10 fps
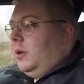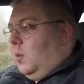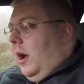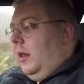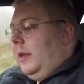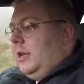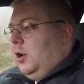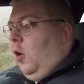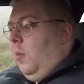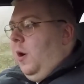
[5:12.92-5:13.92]
well, and it's
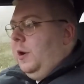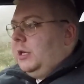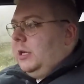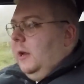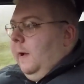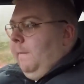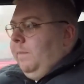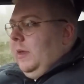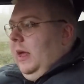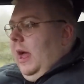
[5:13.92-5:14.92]
almost
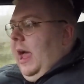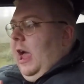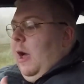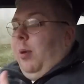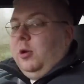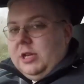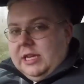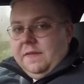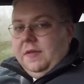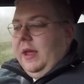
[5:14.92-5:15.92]
a
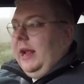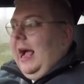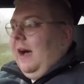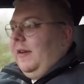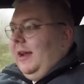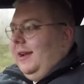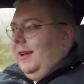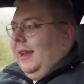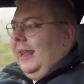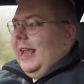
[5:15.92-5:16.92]
positive thing
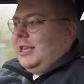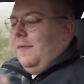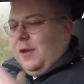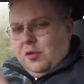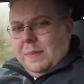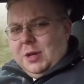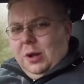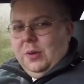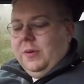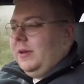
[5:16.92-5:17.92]
having less of a grip
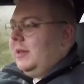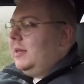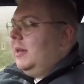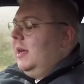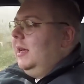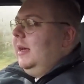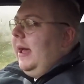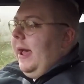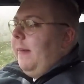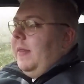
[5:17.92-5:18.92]
tolerance.
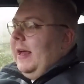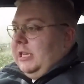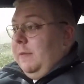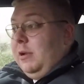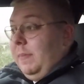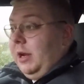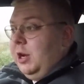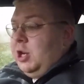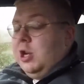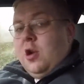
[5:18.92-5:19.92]
And that's simply
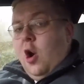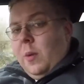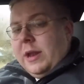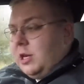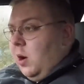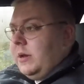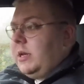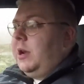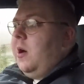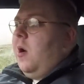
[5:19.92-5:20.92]
because you know when it's going to
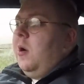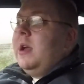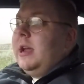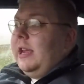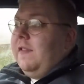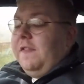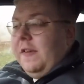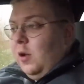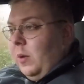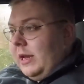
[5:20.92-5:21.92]
go, you can
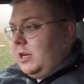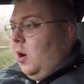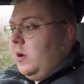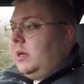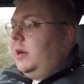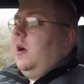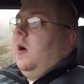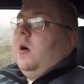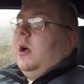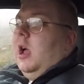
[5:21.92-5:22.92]
feel when it's going to
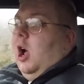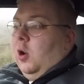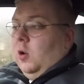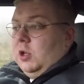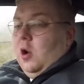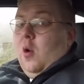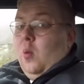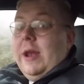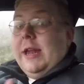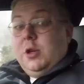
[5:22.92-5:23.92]
go, and also
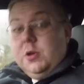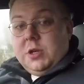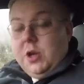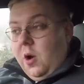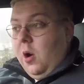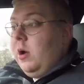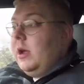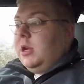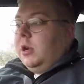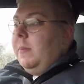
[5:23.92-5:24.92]
when it does go,
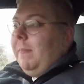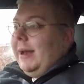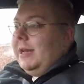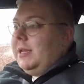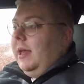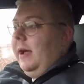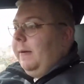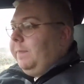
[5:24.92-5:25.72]
you can manage that.